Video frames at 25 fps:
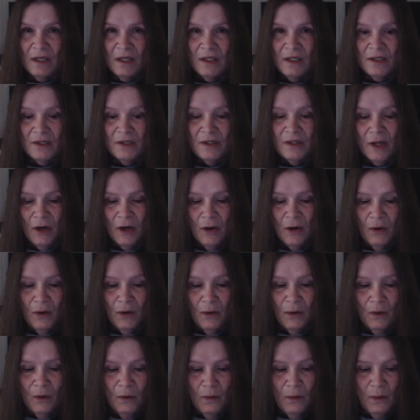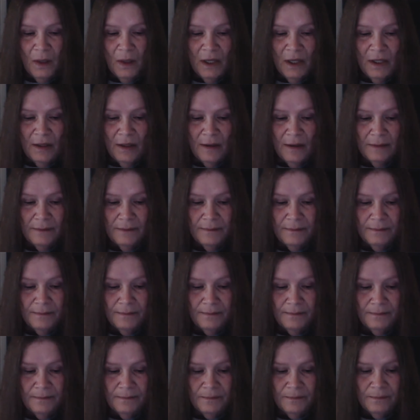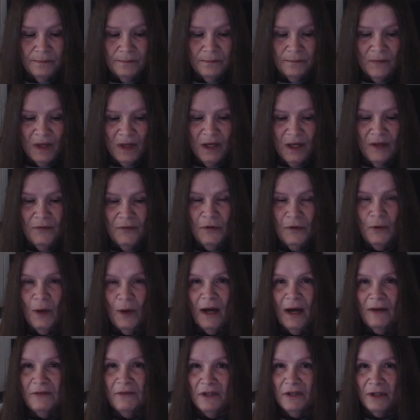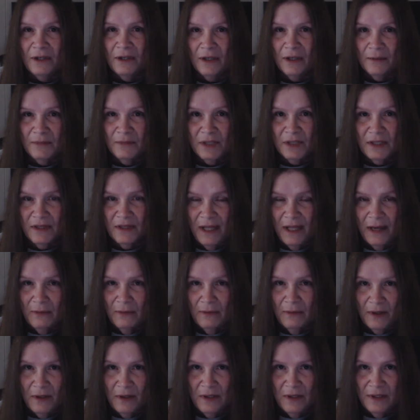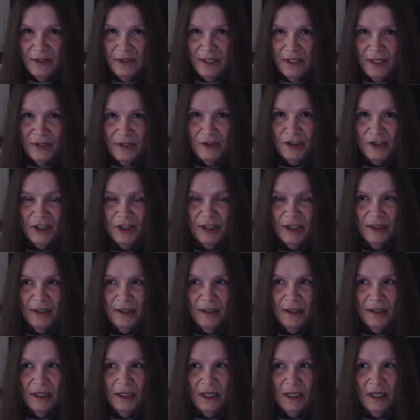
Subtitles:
So, if you haven't come to that realization,